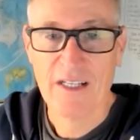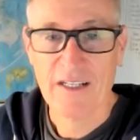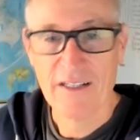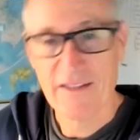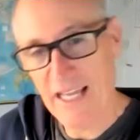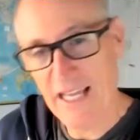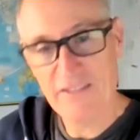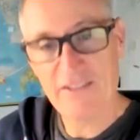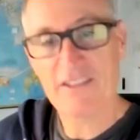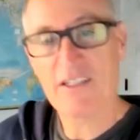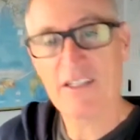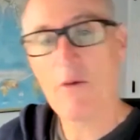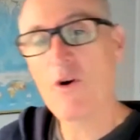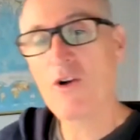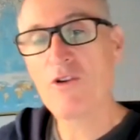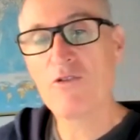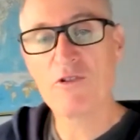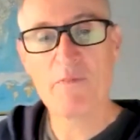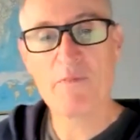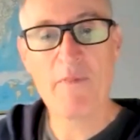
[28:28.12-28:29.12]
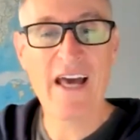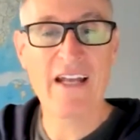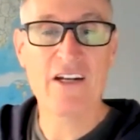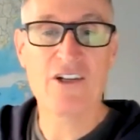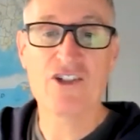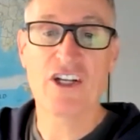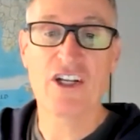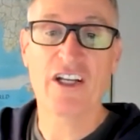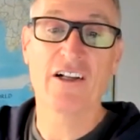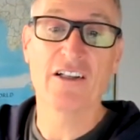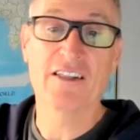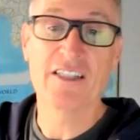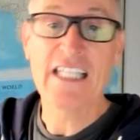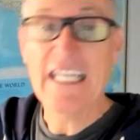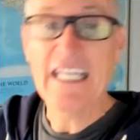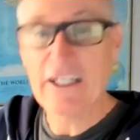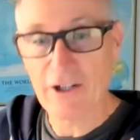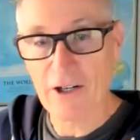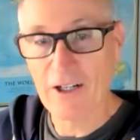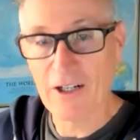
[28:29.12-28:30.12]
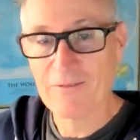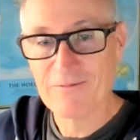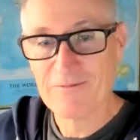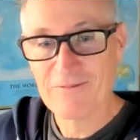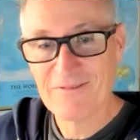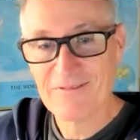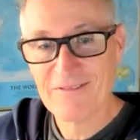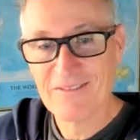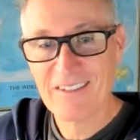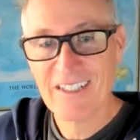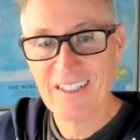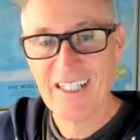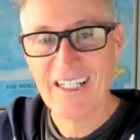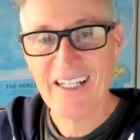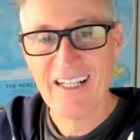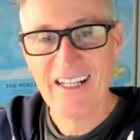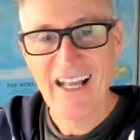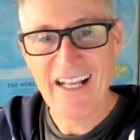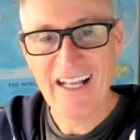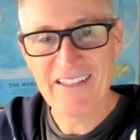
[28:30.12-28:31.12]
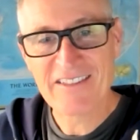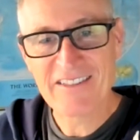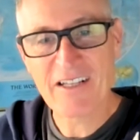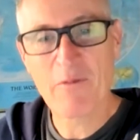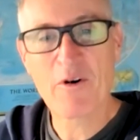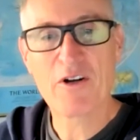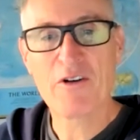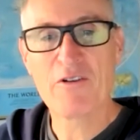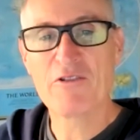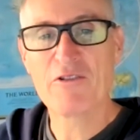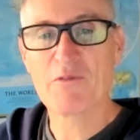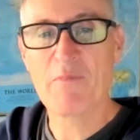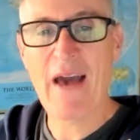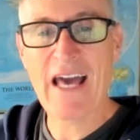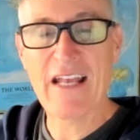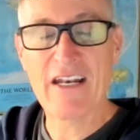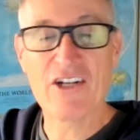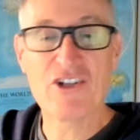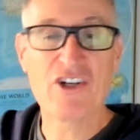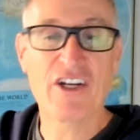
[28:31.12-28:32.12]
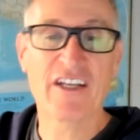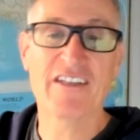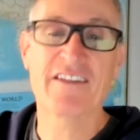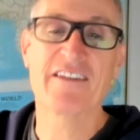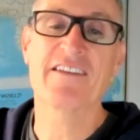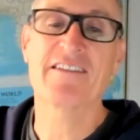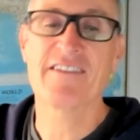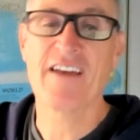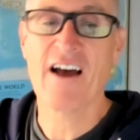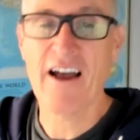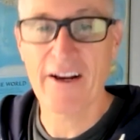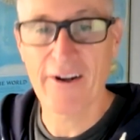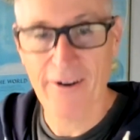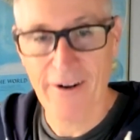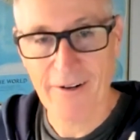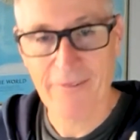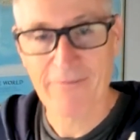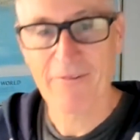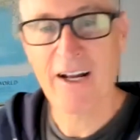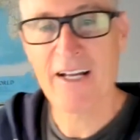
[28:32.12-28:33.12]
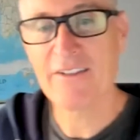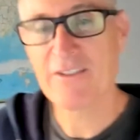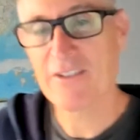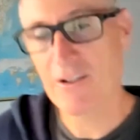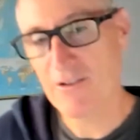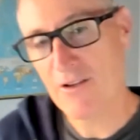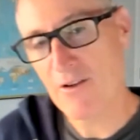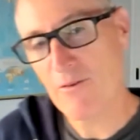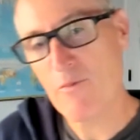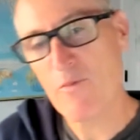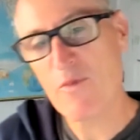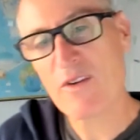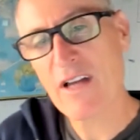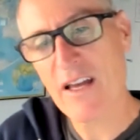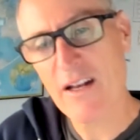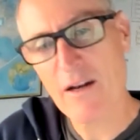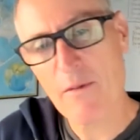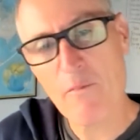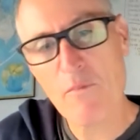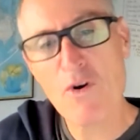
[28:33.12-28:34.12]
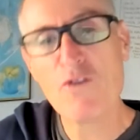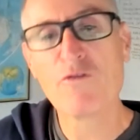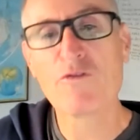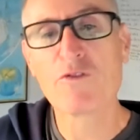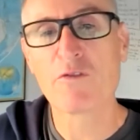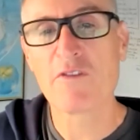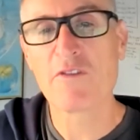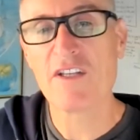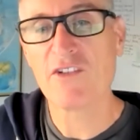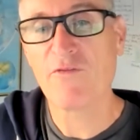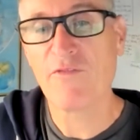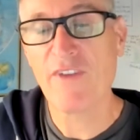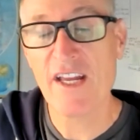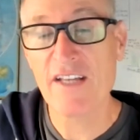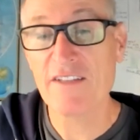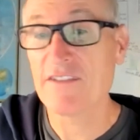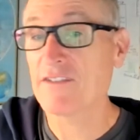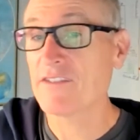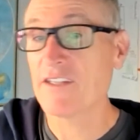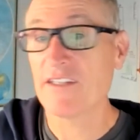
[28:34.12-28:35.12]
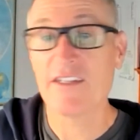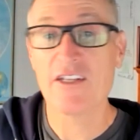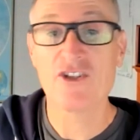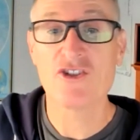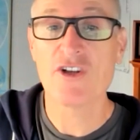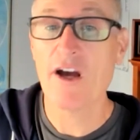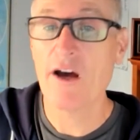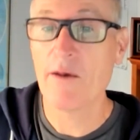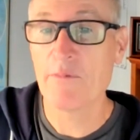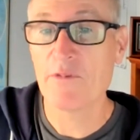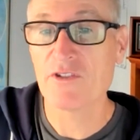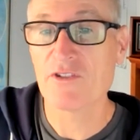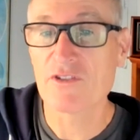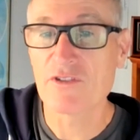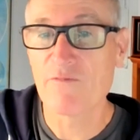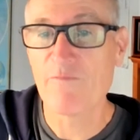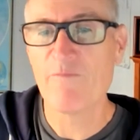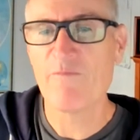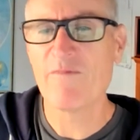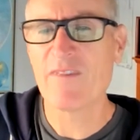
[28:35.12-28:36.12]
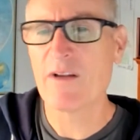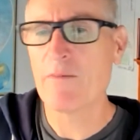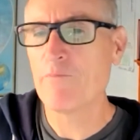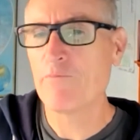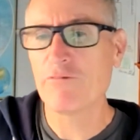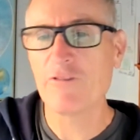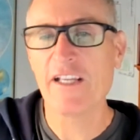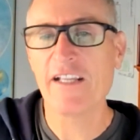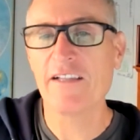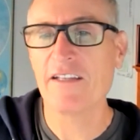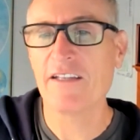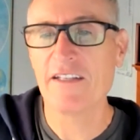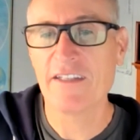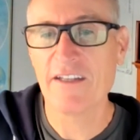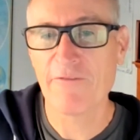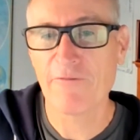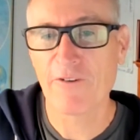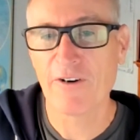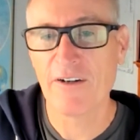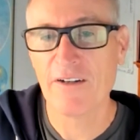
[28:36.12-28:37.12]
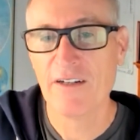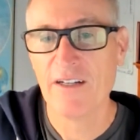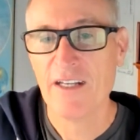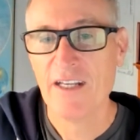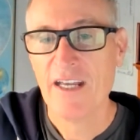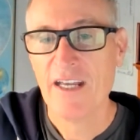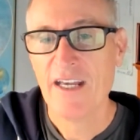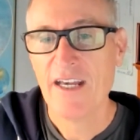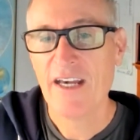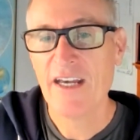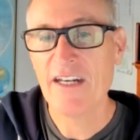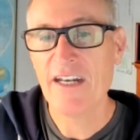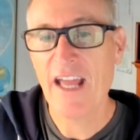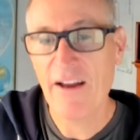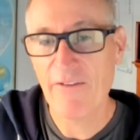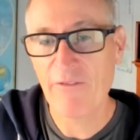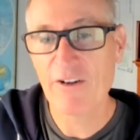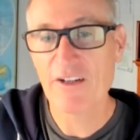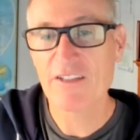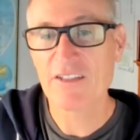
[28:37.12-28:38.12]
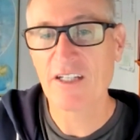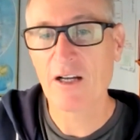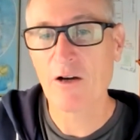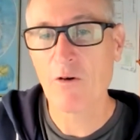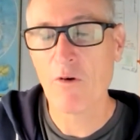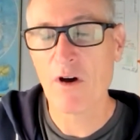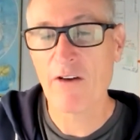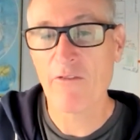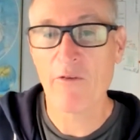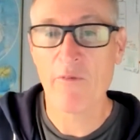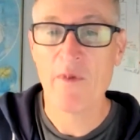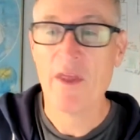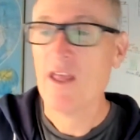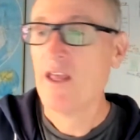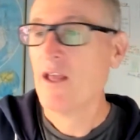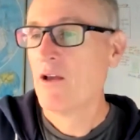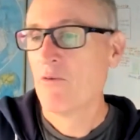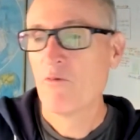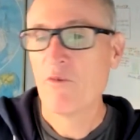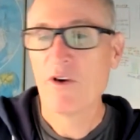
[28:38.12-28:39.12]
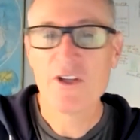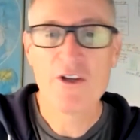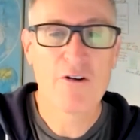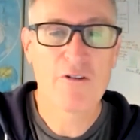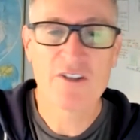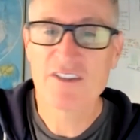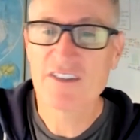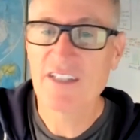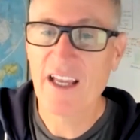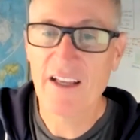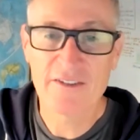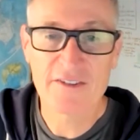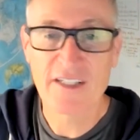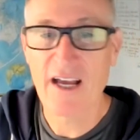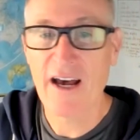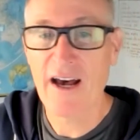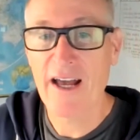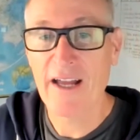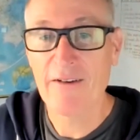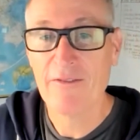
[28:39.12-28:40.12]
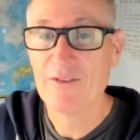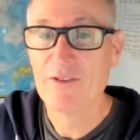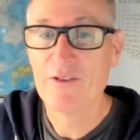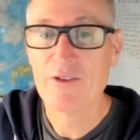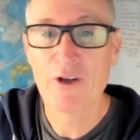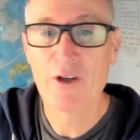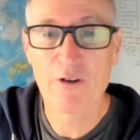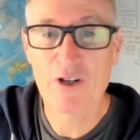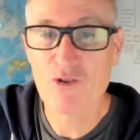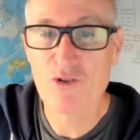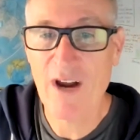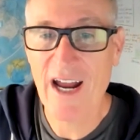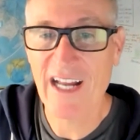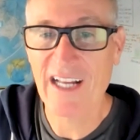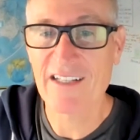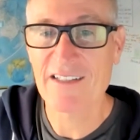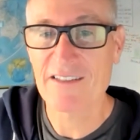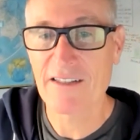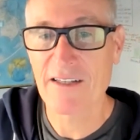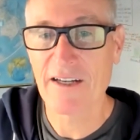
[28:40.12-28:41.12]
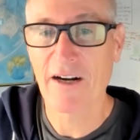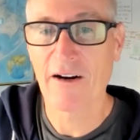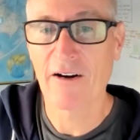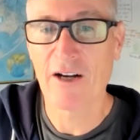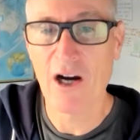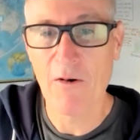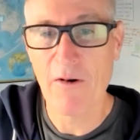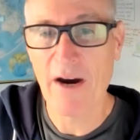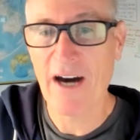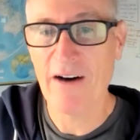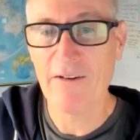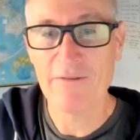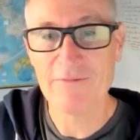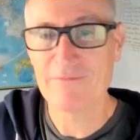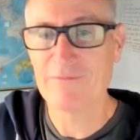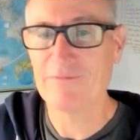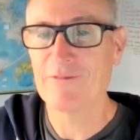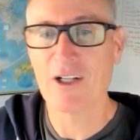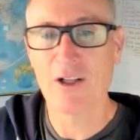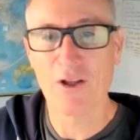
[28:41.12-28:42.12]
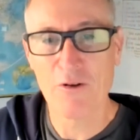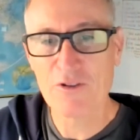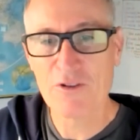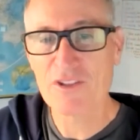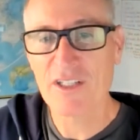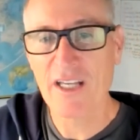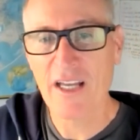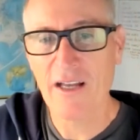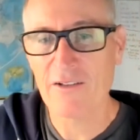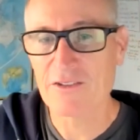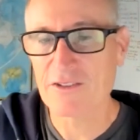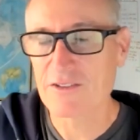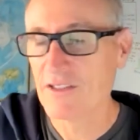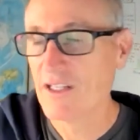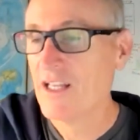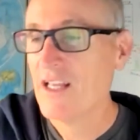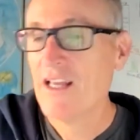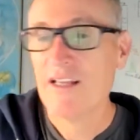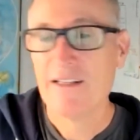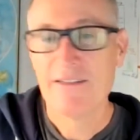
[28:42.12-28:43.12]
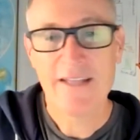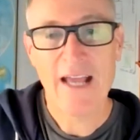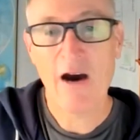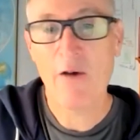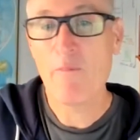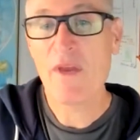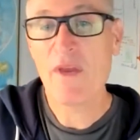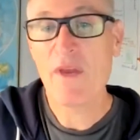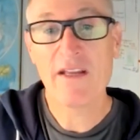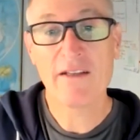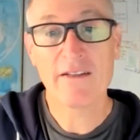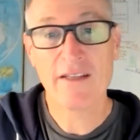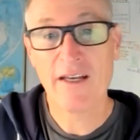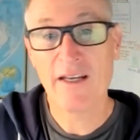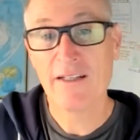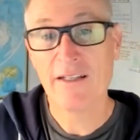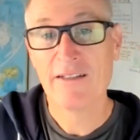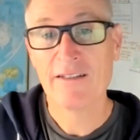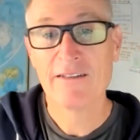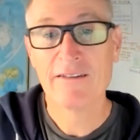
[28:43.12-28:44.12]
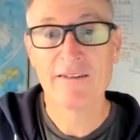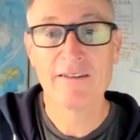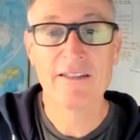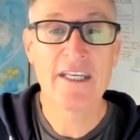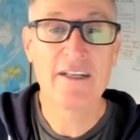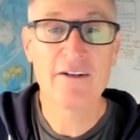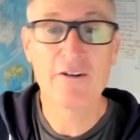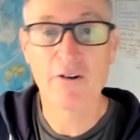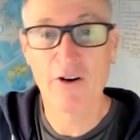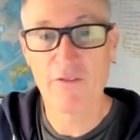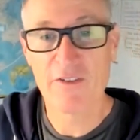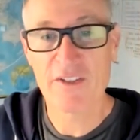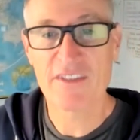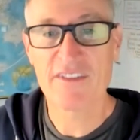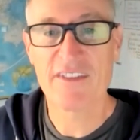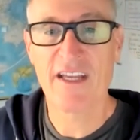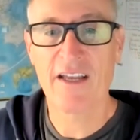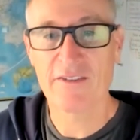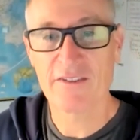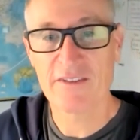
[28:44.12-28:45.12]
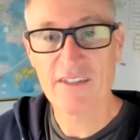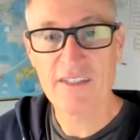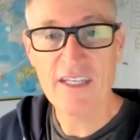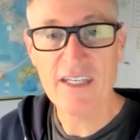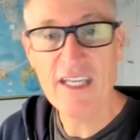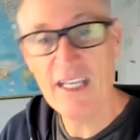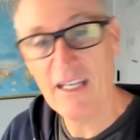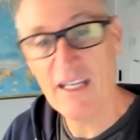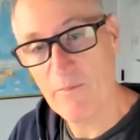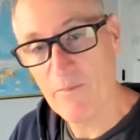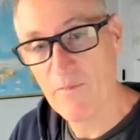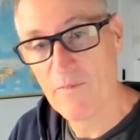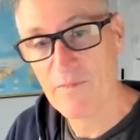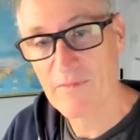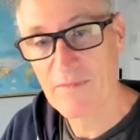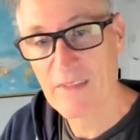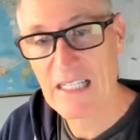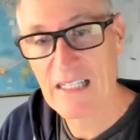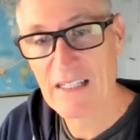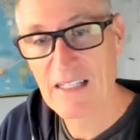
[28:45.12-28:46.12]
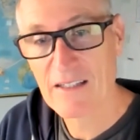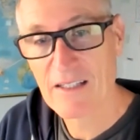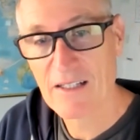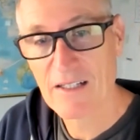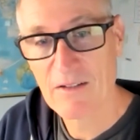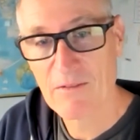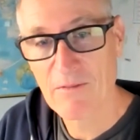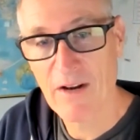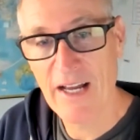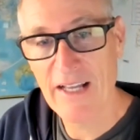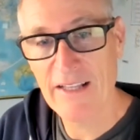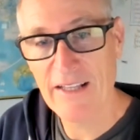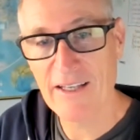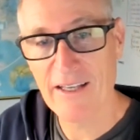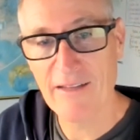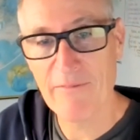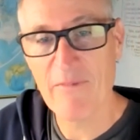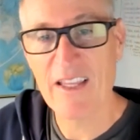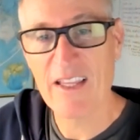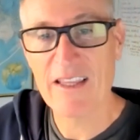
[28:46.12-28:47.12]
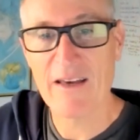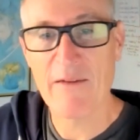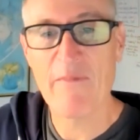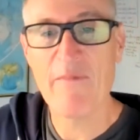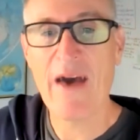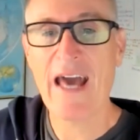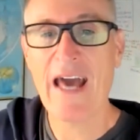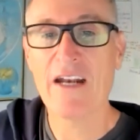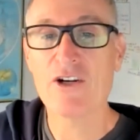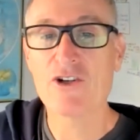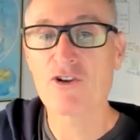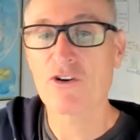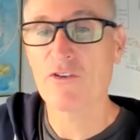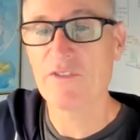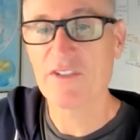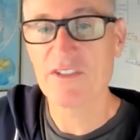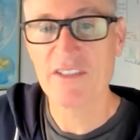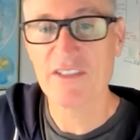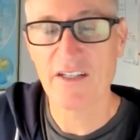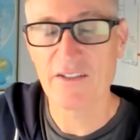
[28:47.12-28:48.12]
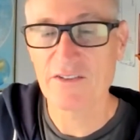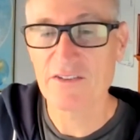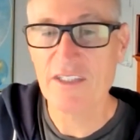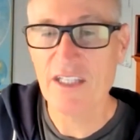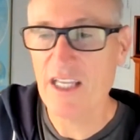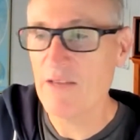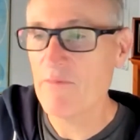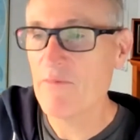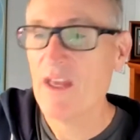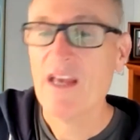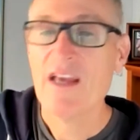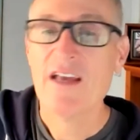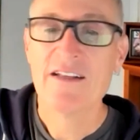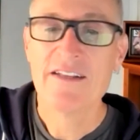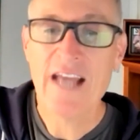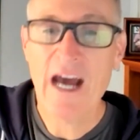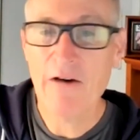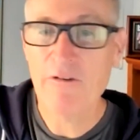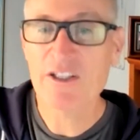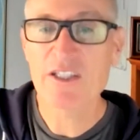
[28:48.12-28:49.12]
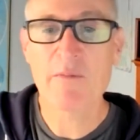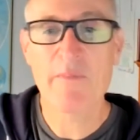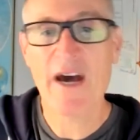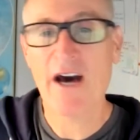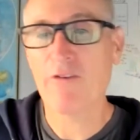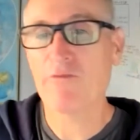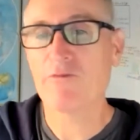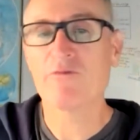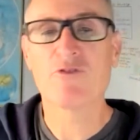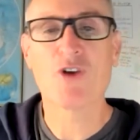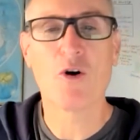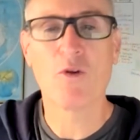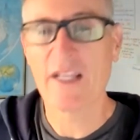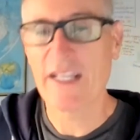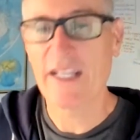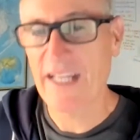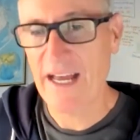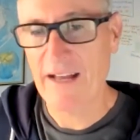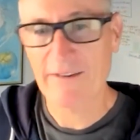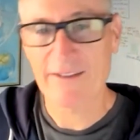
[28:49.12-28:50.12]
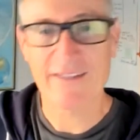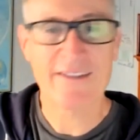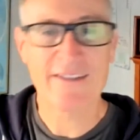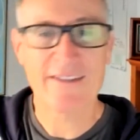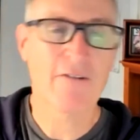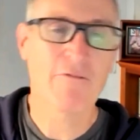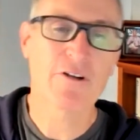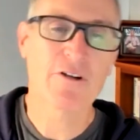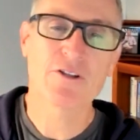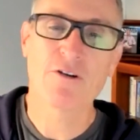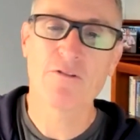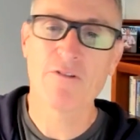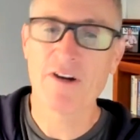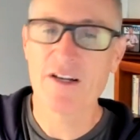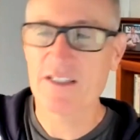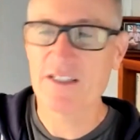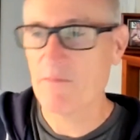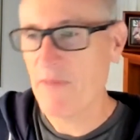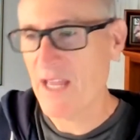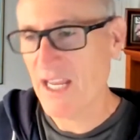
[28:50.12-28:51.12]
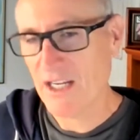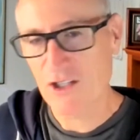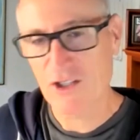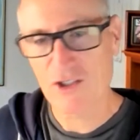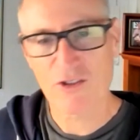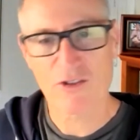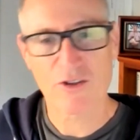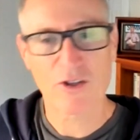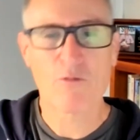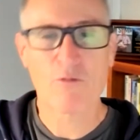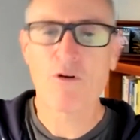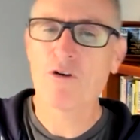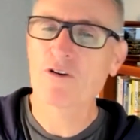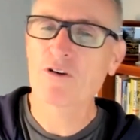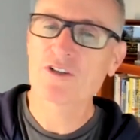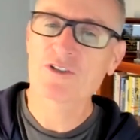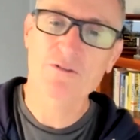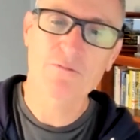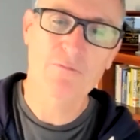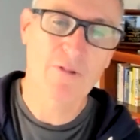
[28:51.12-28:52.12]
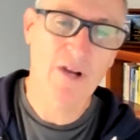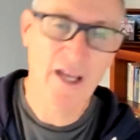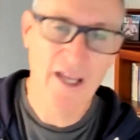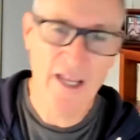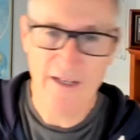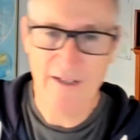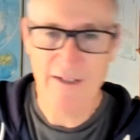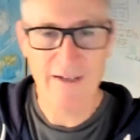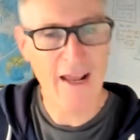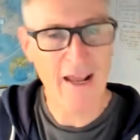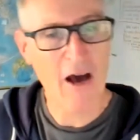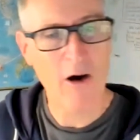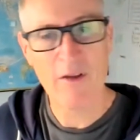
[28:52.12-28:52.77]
then someone who's managing a leader, and someone who's managing a designer, right? So you kind of move through these phases, and the job is completely different in every single one of them. When you're a sales guy, you're a dragon slayer, go out and close sales. Now, being the leader of a sales team, right, the manager of a sales team, now it's about doling out the territories and making sure the quotas are right, and